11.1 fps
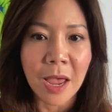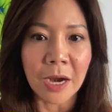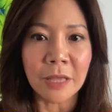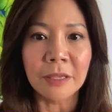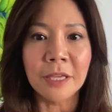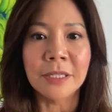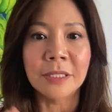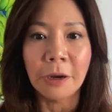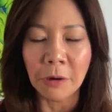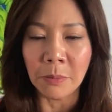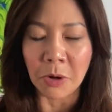And I think
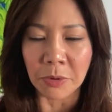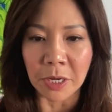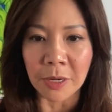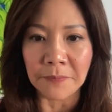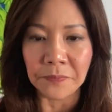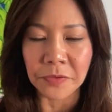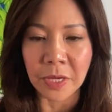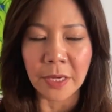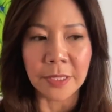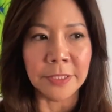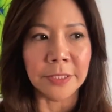ceremony
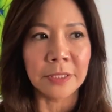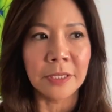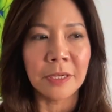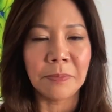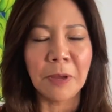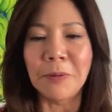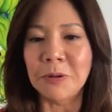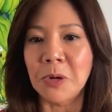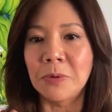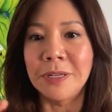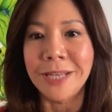is people
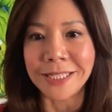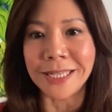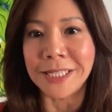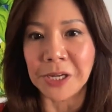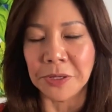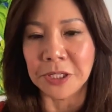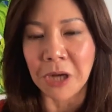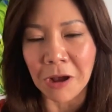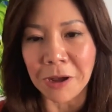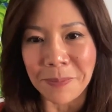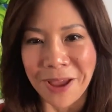don't necessarily
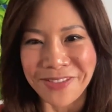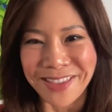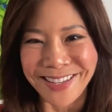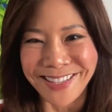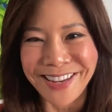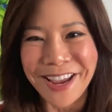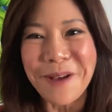talk about this,